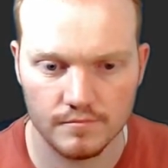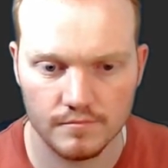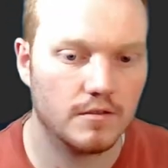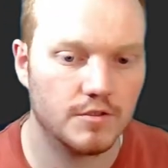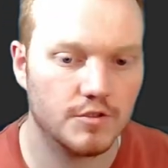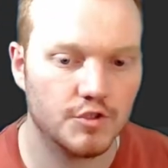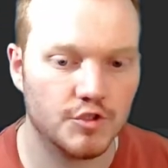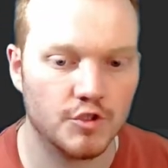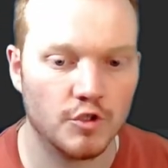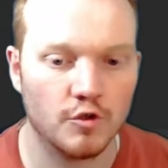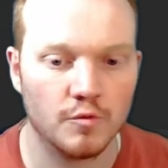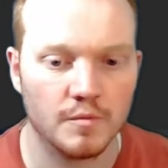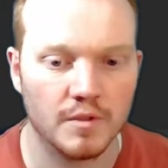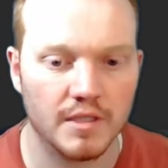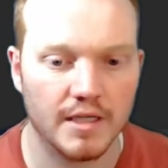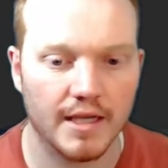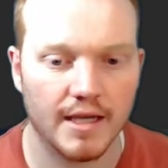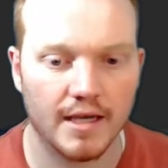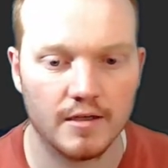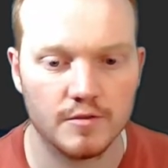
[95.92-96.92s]
Show
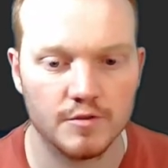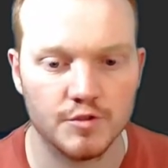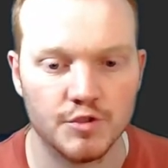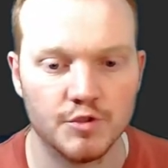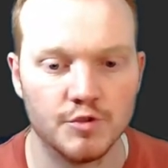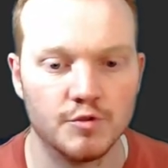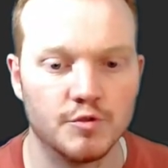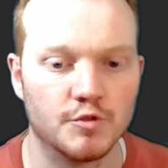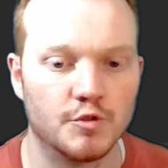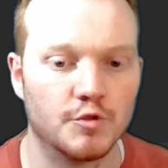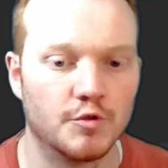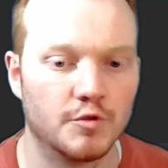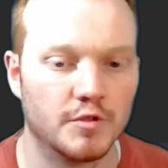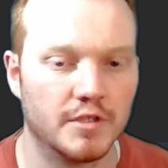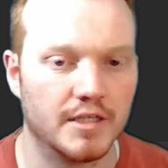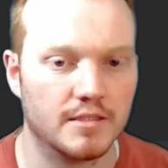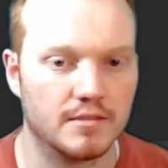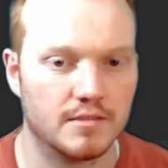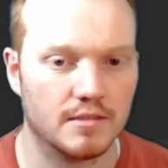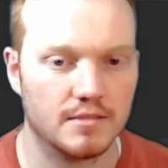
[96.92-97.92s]
me how to
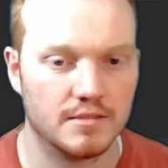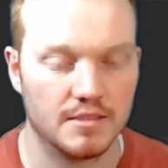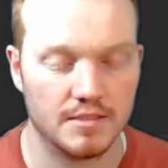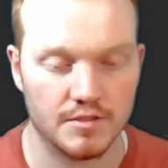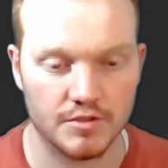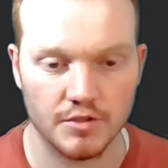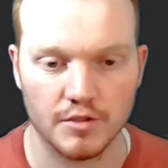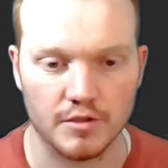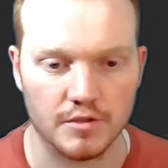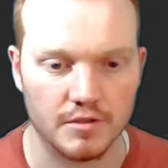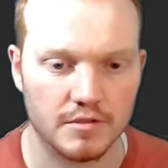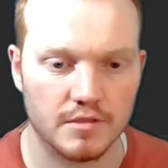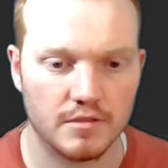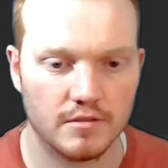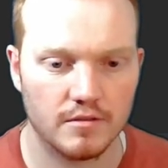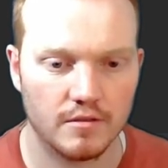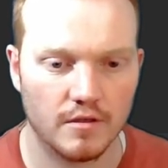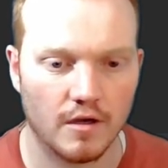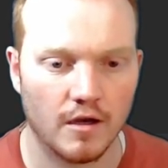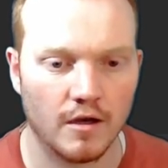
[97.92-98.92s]
create dessert
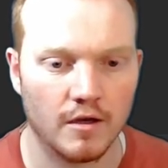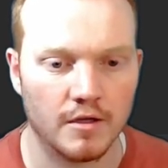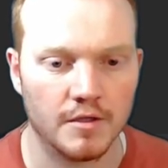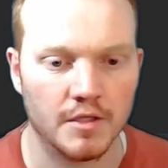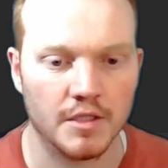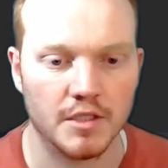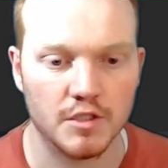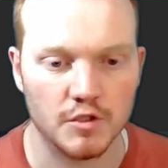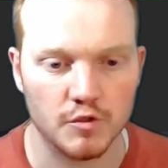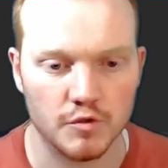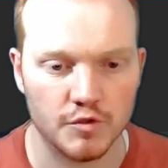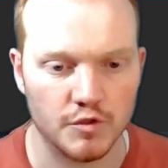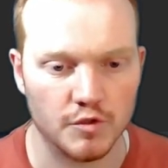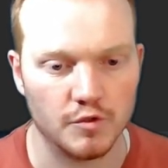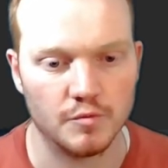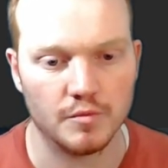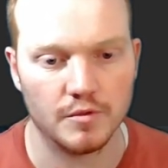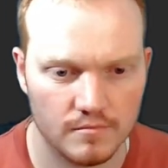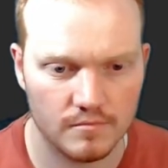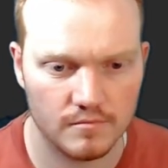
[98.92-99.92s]
on YouTube.
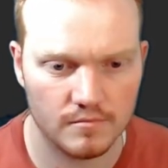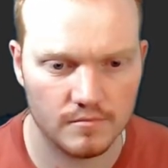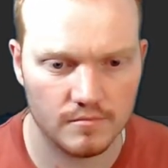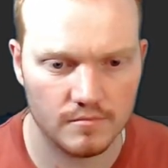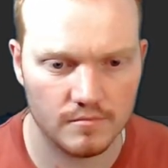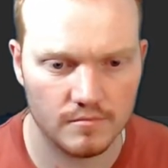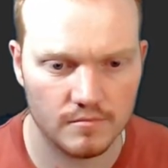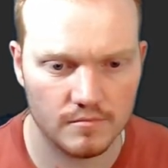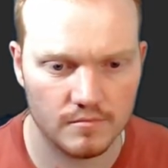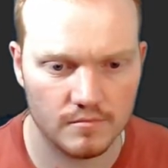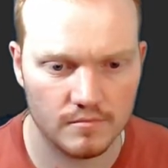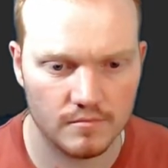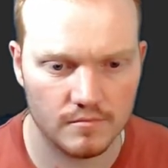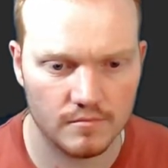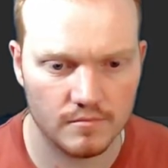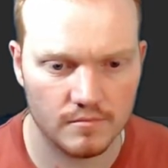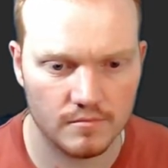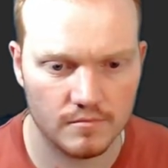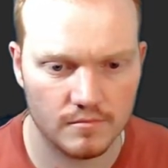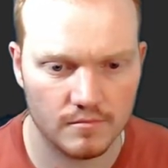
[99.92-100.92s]

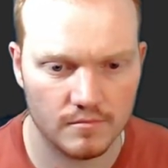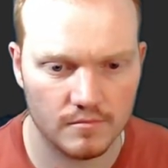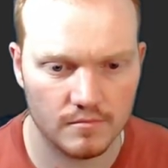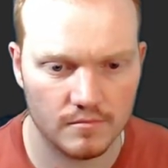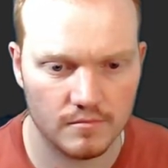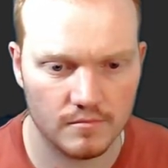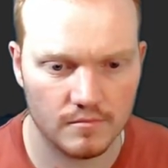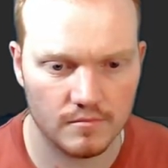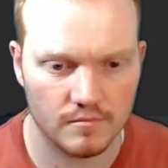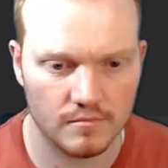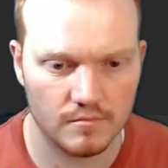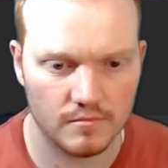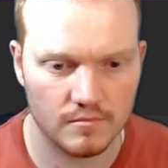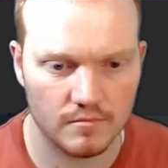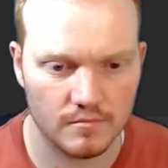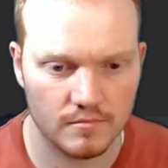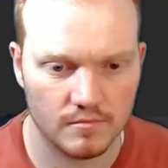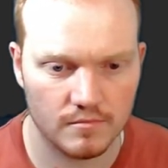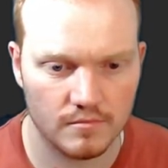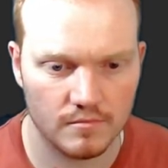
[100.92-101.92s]
Okay, I
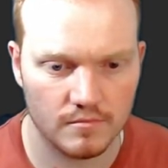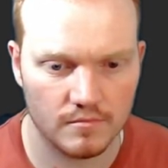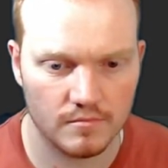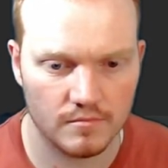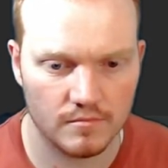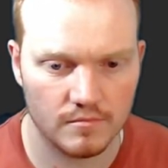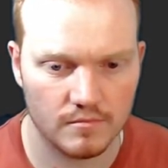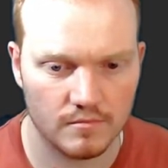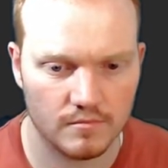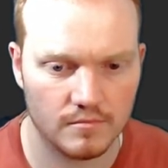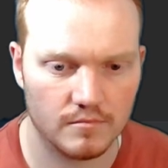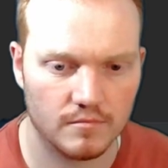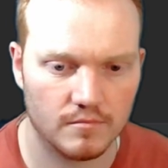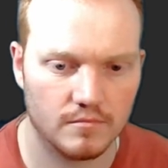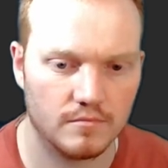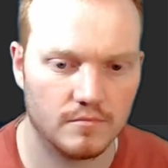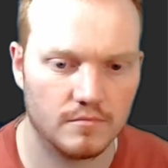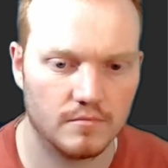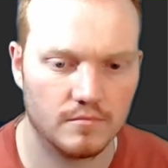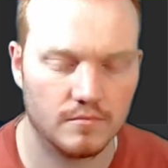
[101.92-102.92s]
will bring it up on
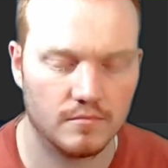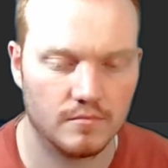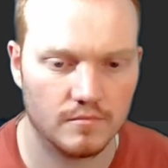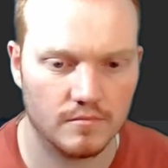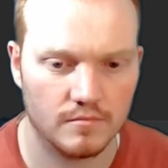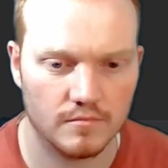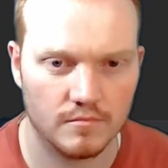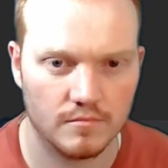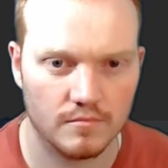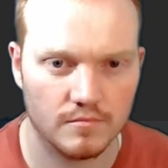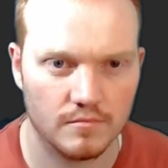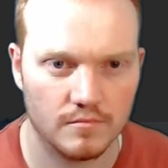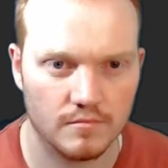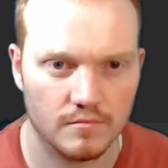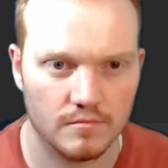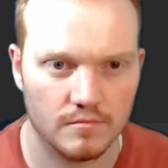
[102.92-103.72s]
YouTube for you.